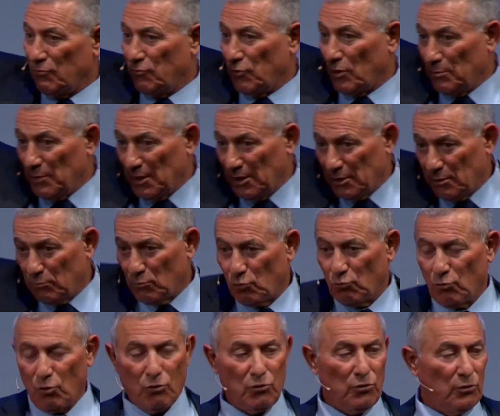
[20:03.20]
family in
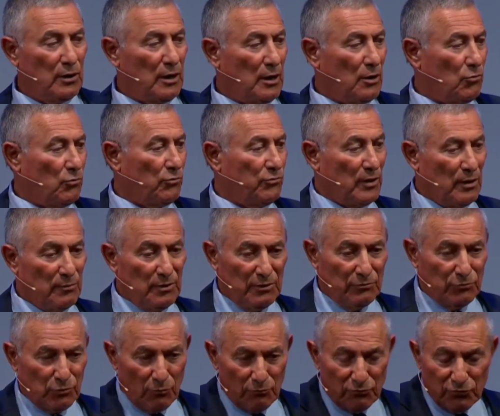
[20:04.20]
Morocco now, family
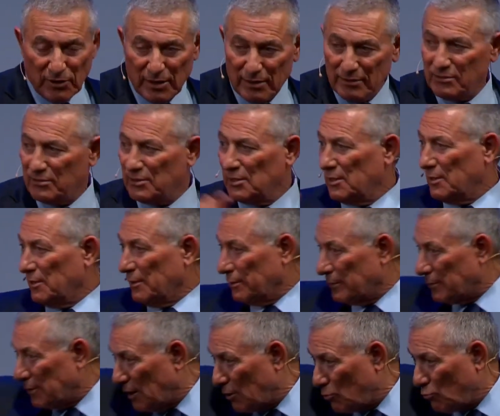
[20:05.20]
from France,
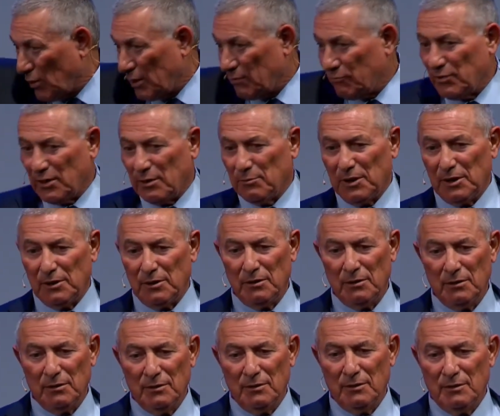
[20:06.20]
take one family,
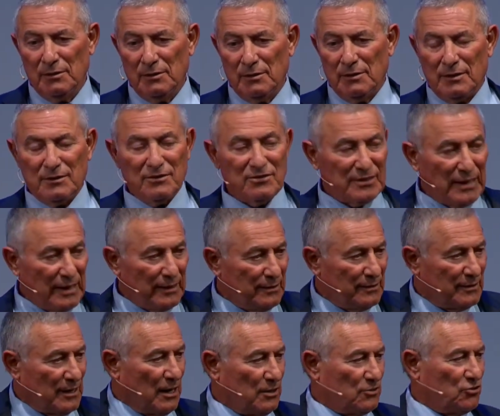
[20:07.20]
and stay in
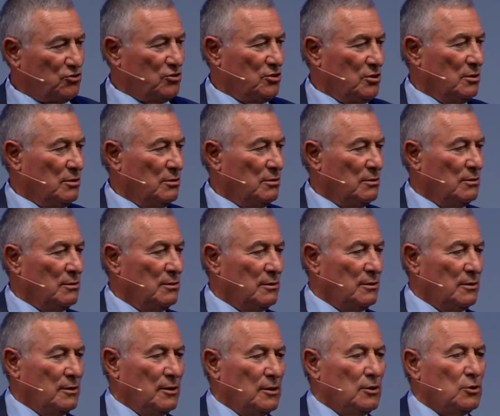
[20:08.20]
touch
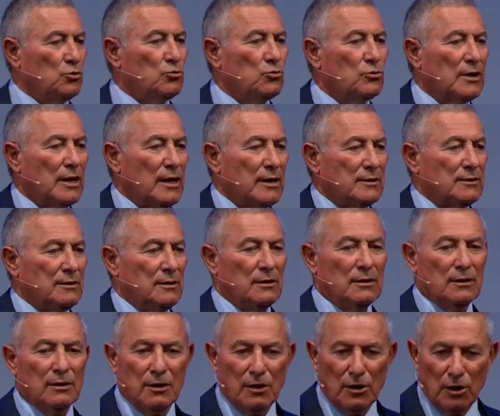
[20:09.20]
to get
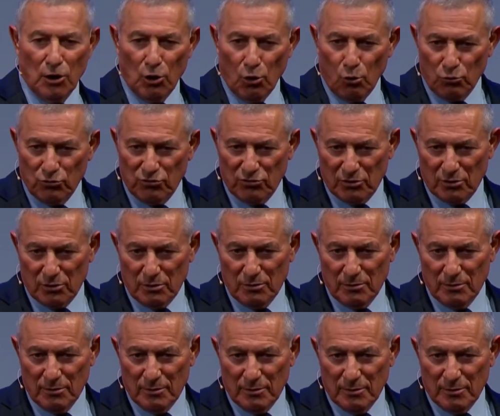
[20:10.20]
closer.
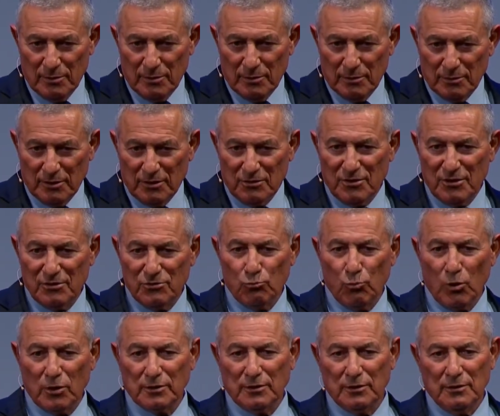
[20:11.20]
This is
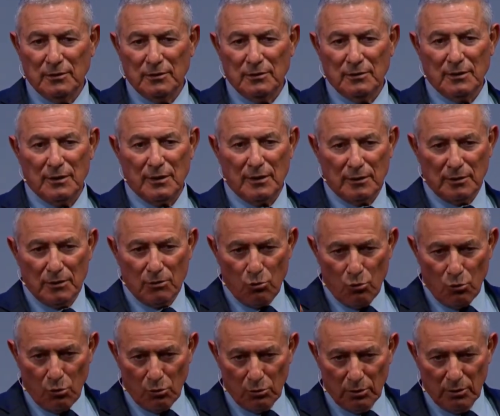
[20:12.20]
what I
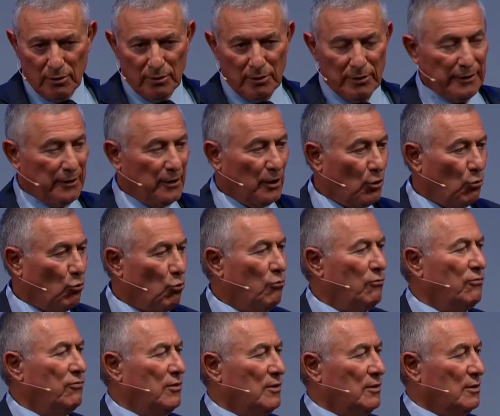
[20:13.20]
call
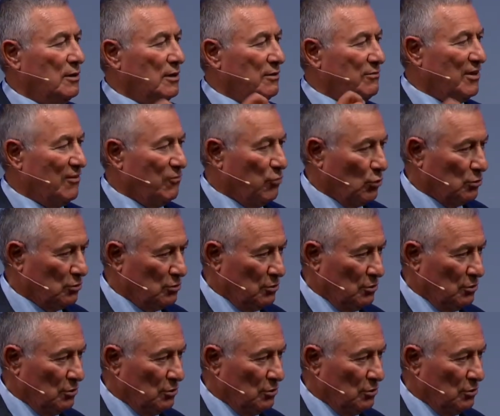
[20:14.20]
Keruv Levavot.